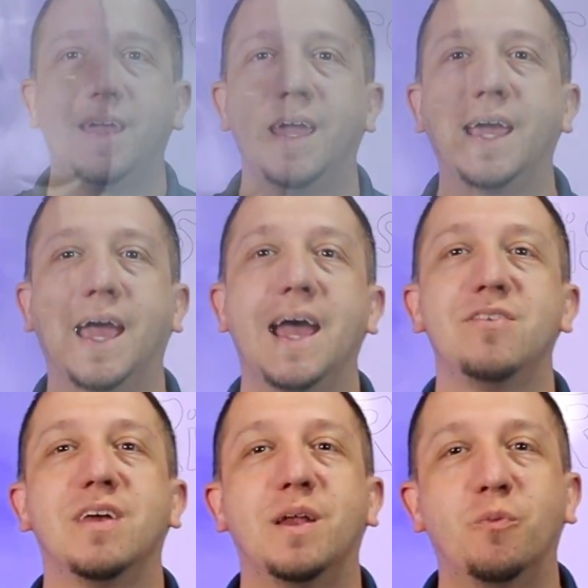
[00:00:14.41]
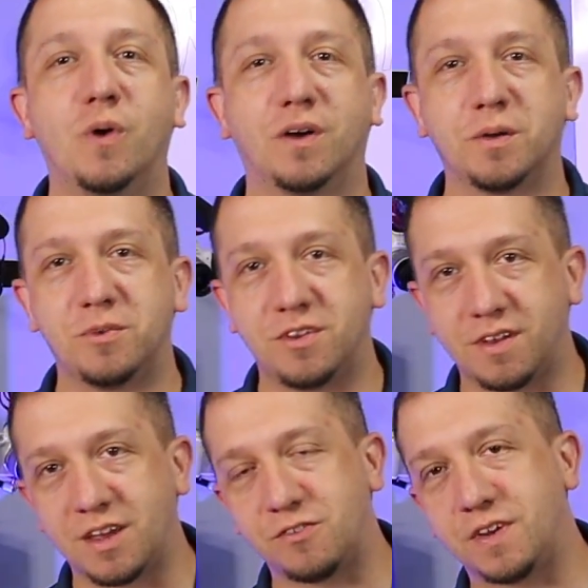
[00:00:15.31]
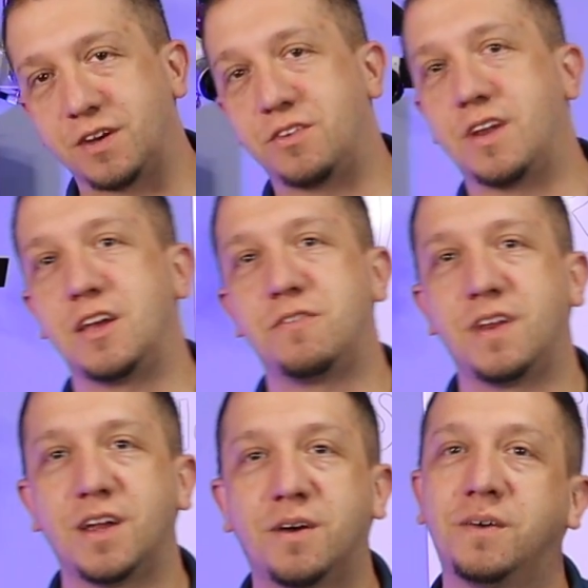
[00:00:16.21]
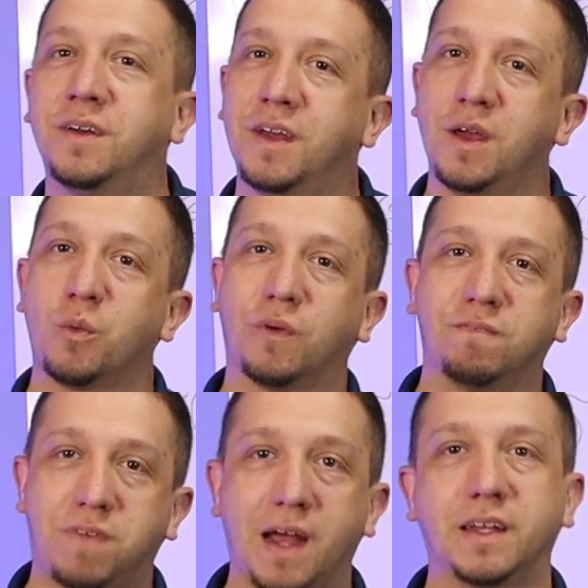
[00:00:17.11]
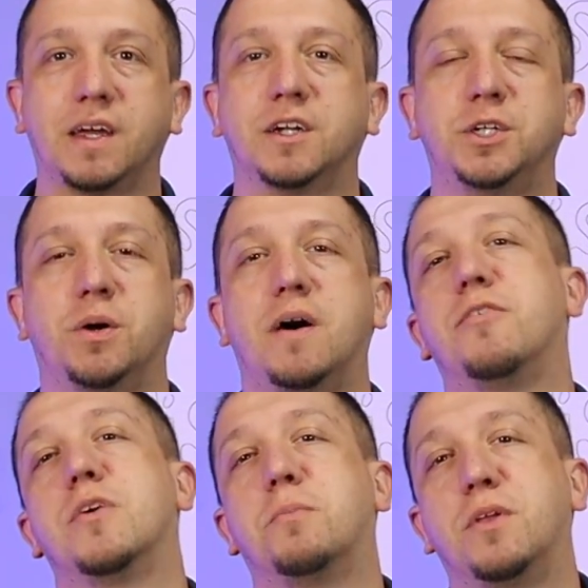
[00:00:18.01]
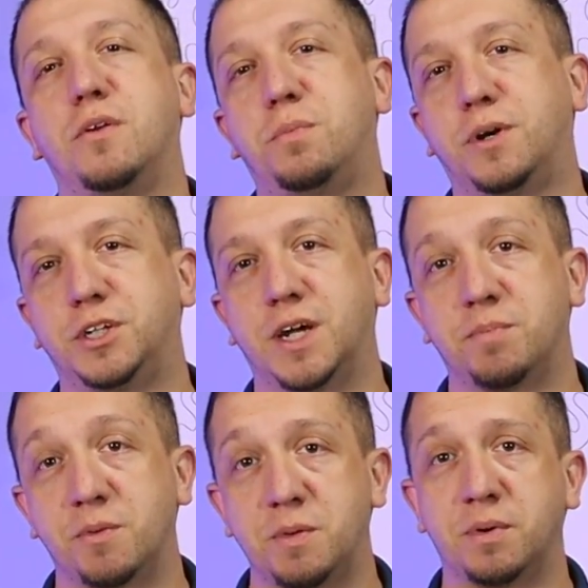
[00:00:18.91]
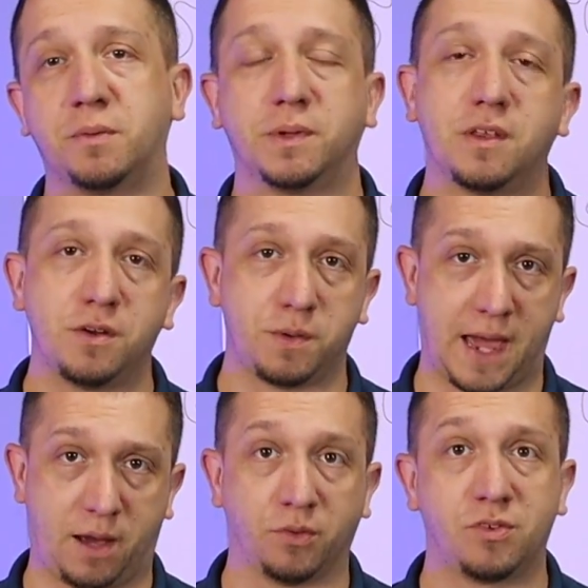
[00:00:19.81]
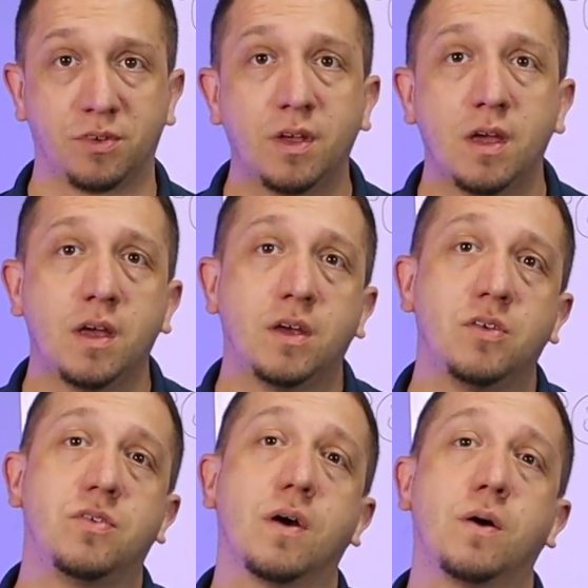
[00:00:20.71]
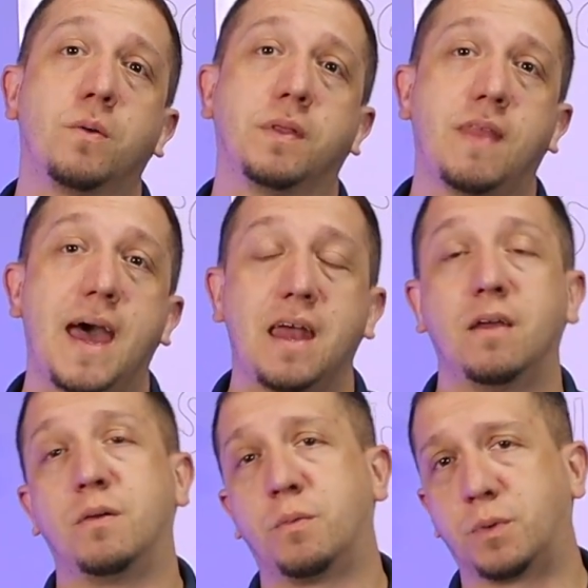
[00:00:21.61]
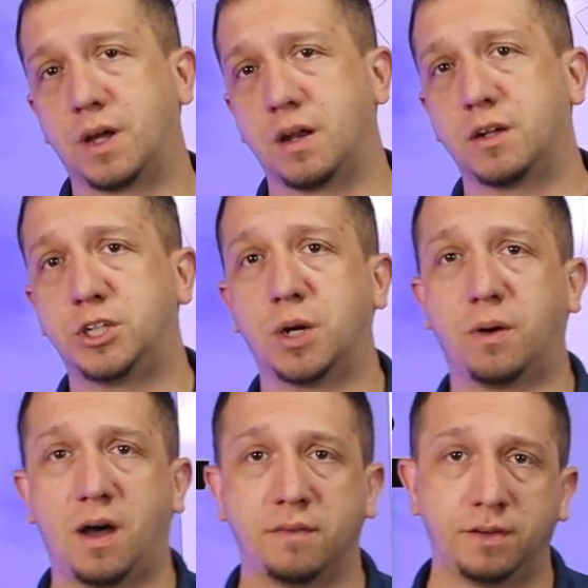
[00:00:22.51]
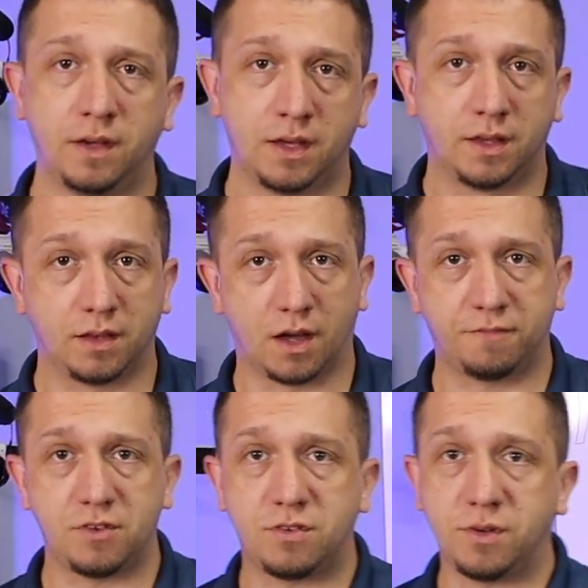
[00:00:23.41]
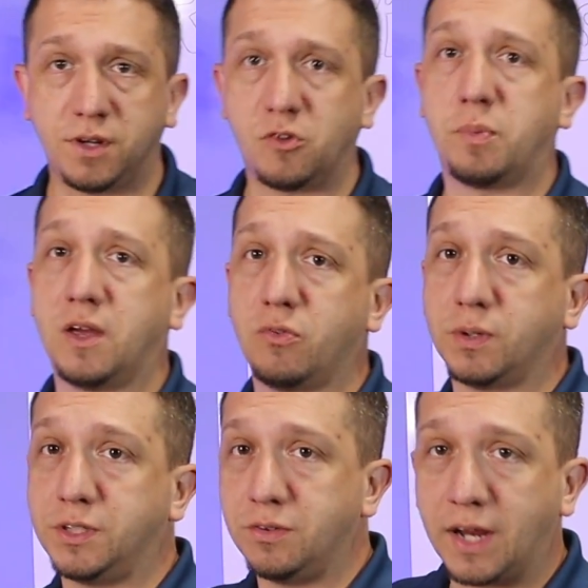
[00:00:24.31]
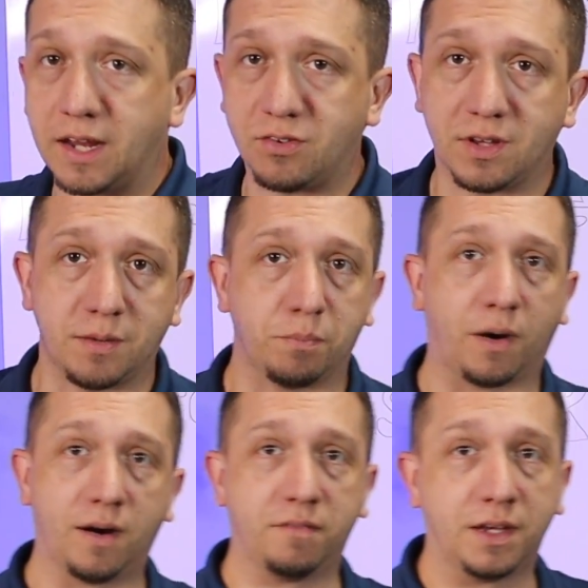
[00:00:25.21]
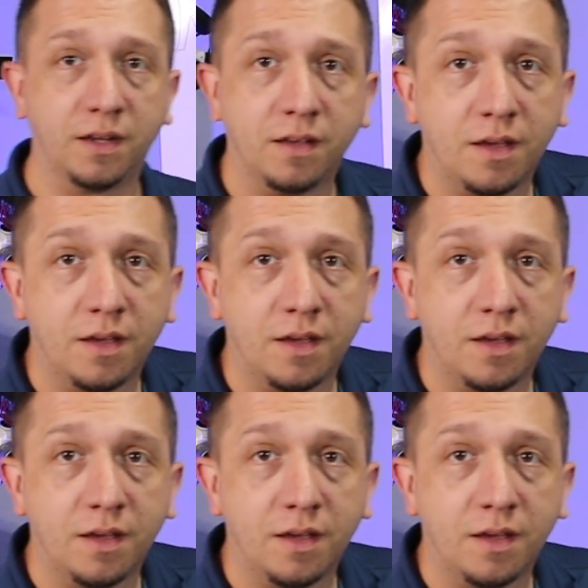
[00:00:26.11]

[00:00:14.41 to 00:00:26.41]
Hey guys, and welcome to today's video. Today's video, we're finally gonna show off some of the new print shop that we built with the new house. So with that, we're gonna show off the office studio space, which you guys see part of it,